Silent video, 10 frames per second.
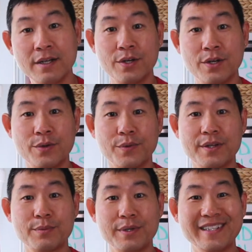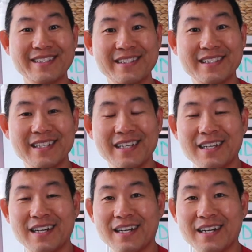weeks, you
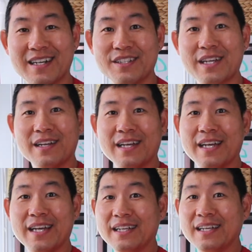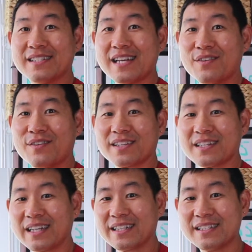get a tower looking like this that you
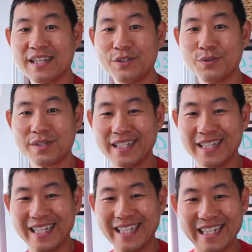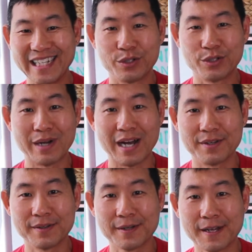can eat year round, okay?
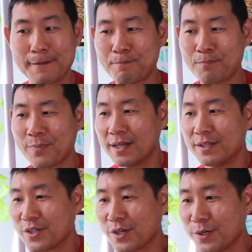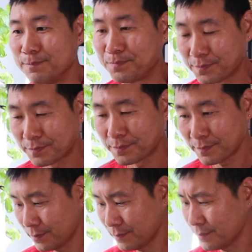And so the
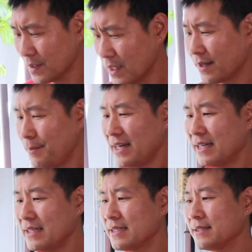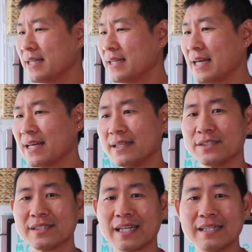main idea today, just like I said, I
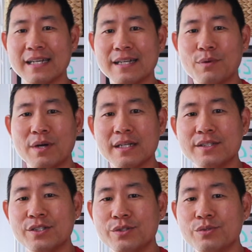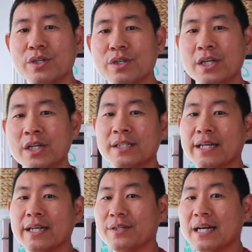wanted to tell you guys
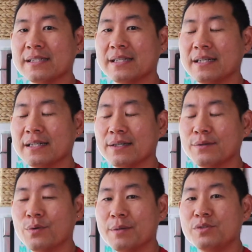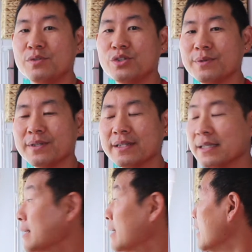what I'm doing with this,
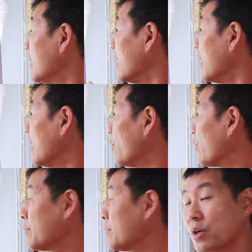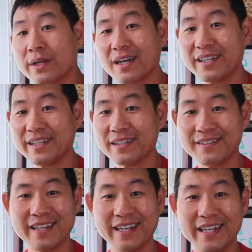what I'm growing on here, and
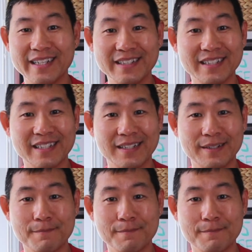a little bit